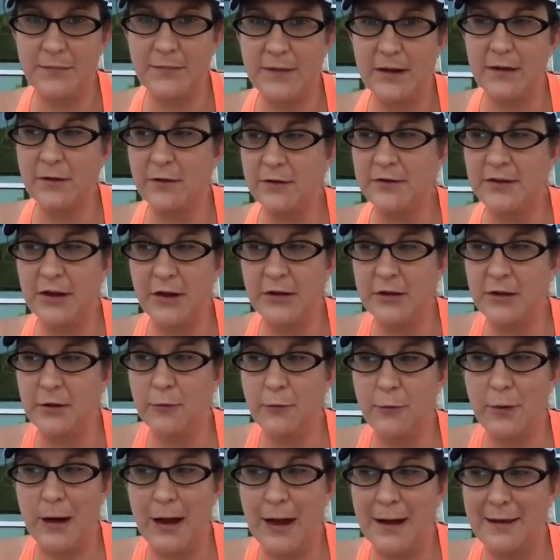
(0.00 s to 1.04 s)
They don't tell you
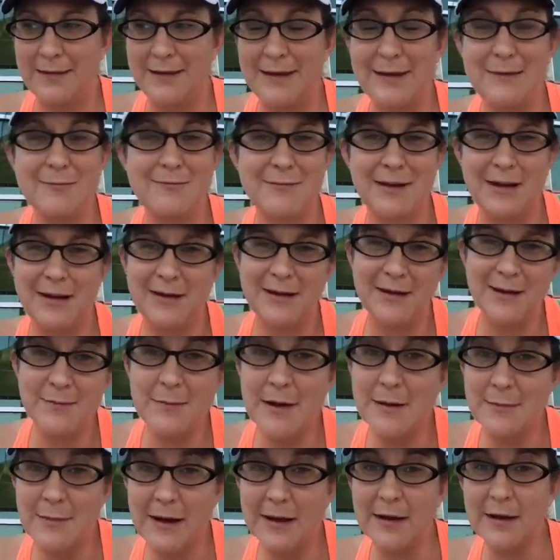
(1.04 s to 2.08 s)
why. They
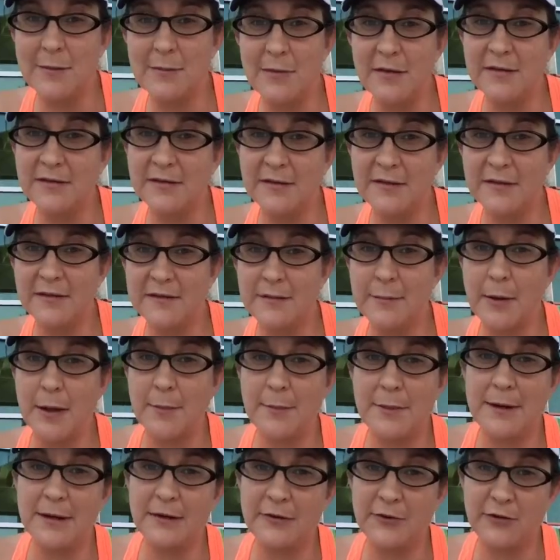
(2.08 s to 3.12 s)
may make commercials
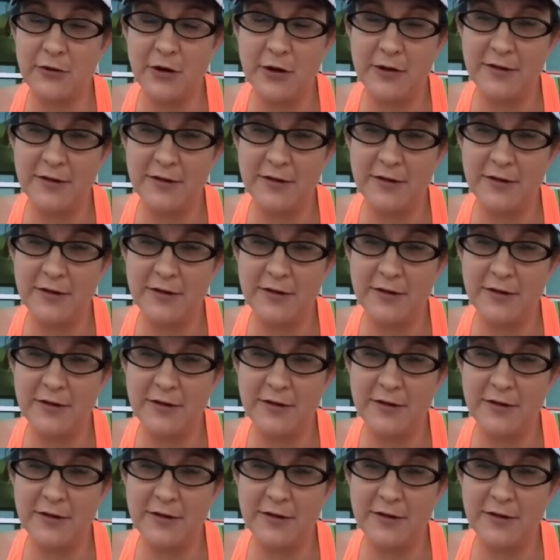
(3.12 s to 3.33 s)
about being